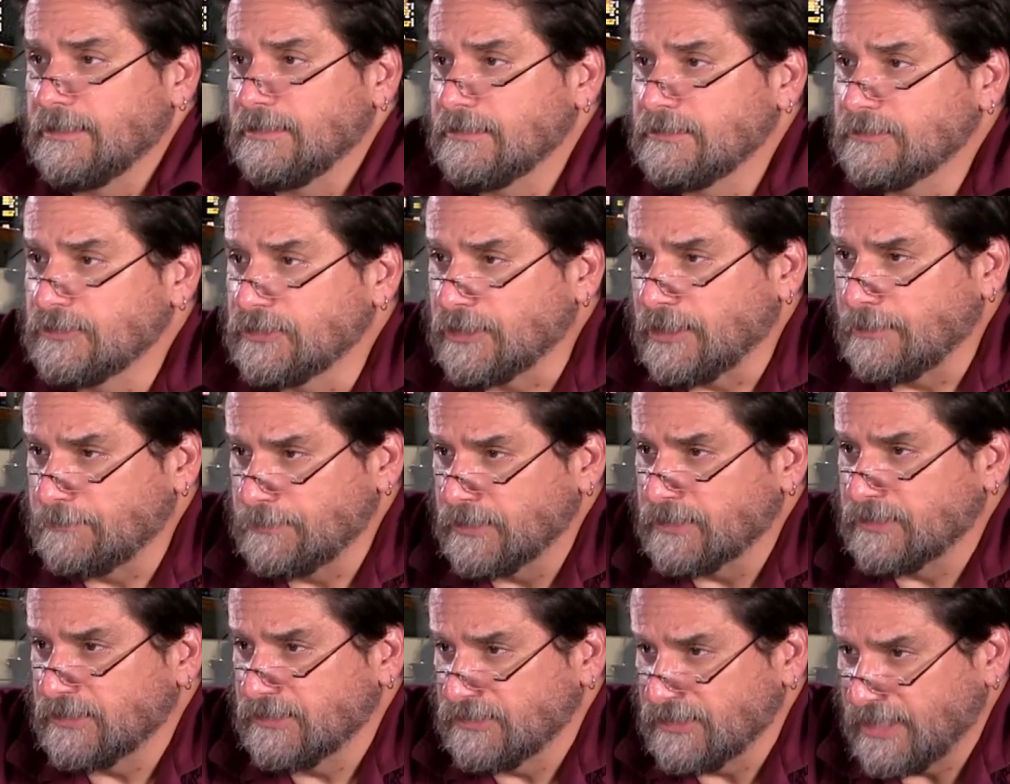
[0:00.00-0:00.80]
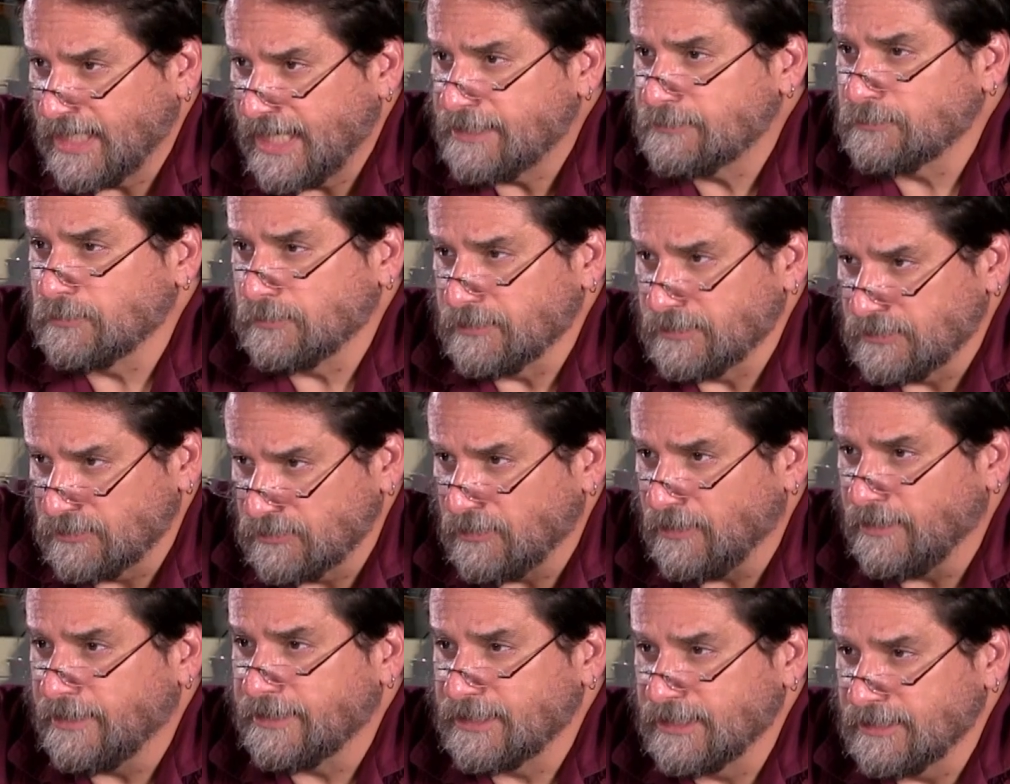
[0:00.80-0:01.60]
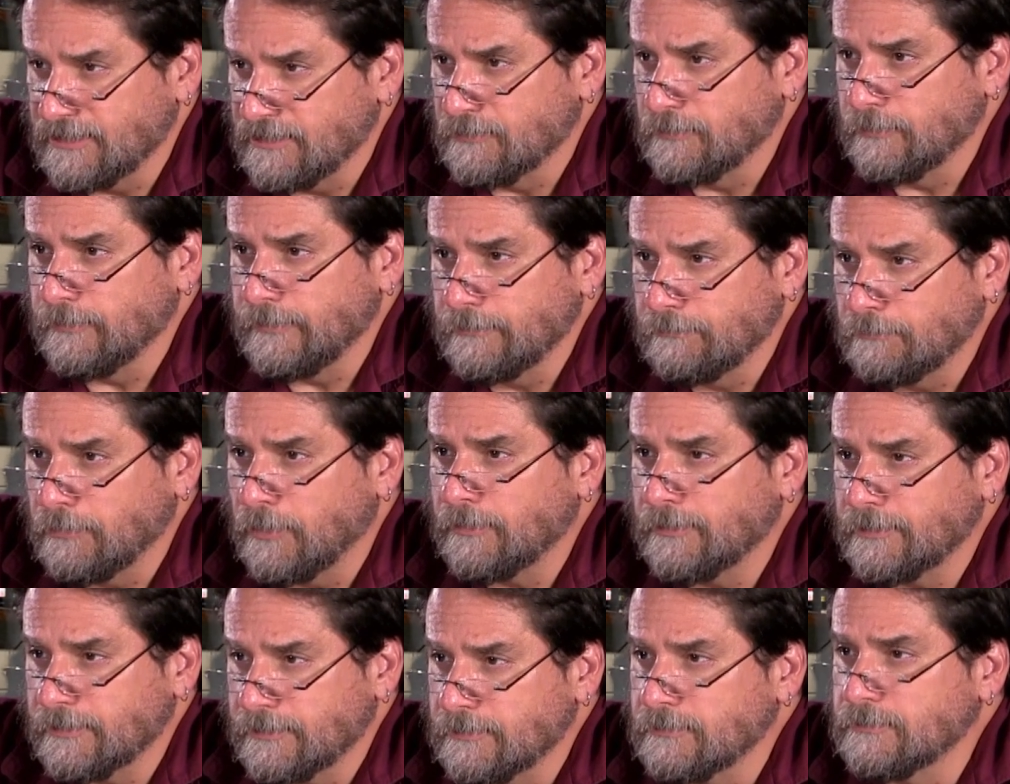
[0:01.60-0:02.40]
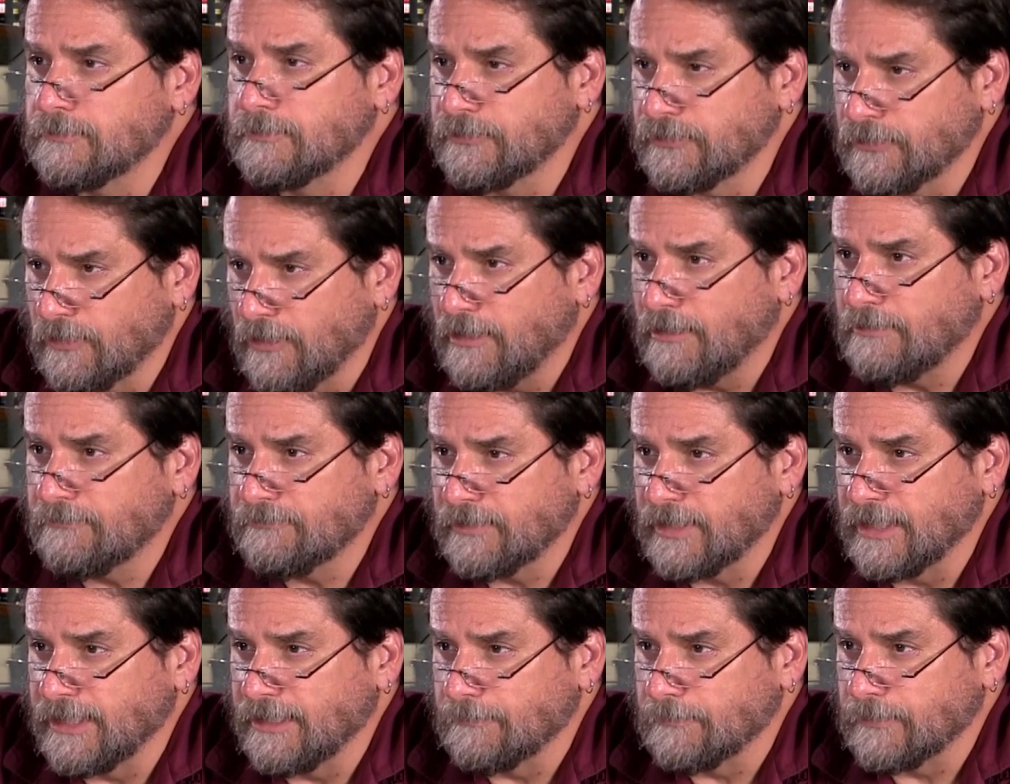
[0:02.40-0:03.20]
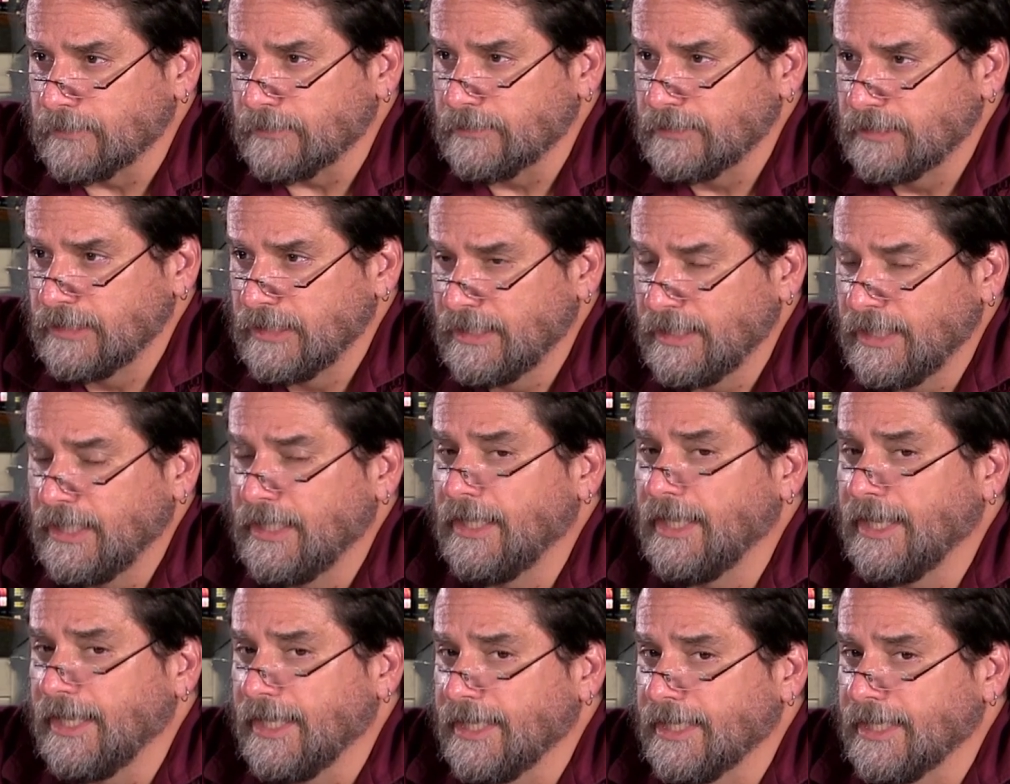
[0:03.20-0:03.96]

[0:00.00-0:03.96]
the subject is actually talking to the reporter who's off camera.